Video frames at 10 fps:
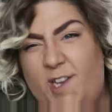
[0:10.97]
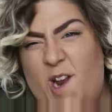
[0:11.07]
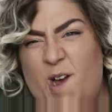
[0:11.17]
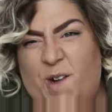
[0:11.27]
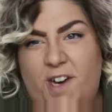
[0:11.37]
you
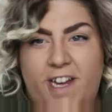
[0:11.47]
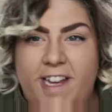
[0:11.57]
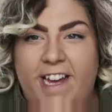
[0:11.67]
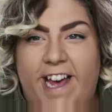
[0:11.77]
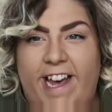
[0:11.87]
know,
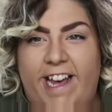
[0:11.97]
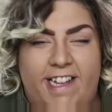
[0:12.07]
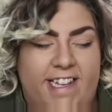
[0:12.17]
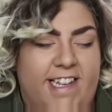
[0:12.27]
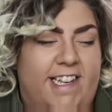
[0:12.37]

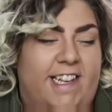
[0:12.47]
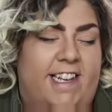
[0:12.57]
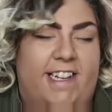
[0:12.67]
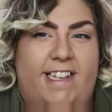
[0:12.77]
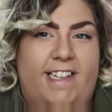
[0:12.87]

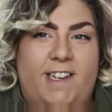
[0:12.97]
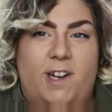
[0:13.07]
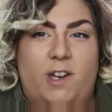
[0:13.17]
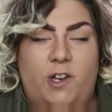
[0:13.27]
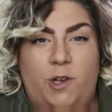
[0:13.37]
it's
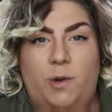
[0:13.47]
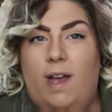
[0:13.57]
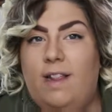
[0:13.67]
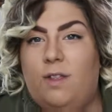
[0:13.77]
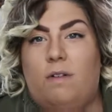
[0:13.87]
easier to do
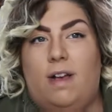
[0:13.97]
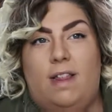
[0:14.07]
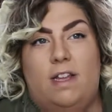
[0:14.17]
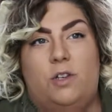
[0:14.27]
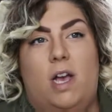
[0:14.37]
in 3
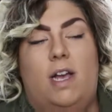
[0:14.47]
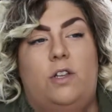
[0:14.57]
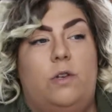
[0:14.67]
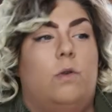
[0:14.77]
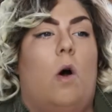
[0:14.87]
than try and
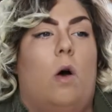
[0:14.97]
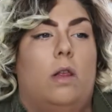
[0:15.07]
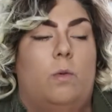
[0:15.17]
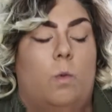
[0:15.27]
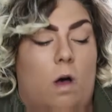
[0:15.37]
do it
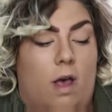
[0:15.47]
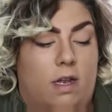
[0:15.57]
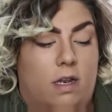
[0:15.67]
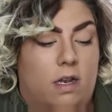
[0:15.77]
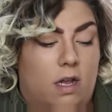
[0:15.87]
all in
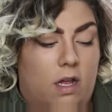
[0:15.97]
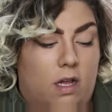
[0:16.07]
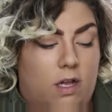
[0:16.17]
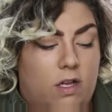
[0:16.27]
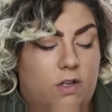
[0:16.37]
1.
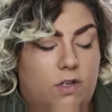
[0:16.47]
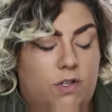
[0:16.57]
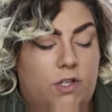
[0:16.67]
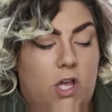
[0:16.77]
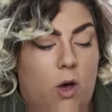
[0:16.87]

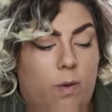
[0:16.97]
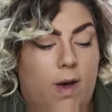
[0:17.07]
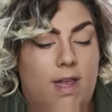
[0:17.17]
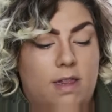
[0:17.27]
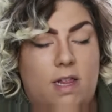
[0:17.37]
So
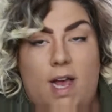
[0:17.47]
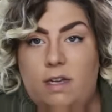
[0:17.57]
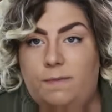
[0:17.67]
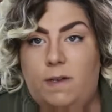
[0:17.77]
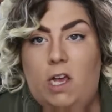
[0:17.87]
in the
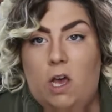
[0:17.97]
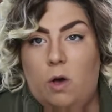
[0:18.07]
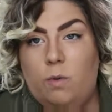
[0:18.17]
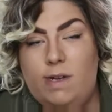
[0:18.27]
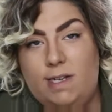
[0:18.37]
last
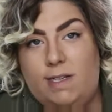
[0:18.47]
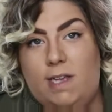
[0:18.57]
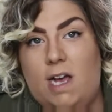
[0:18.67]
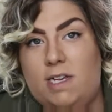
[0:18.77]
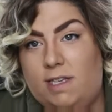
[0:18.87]
video we
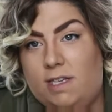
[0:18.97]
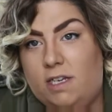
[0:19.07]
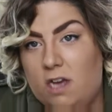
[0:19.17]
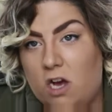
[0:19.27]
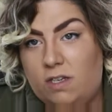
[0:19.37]

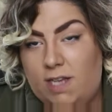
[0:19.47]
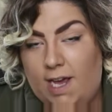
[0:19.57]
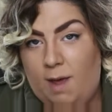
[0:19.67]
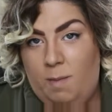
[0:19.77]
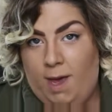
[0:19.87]
discussed our
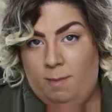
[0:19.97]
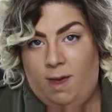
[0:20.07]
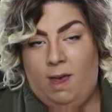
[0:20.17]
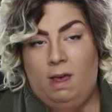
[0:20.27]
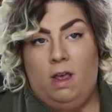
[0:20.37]
second baby,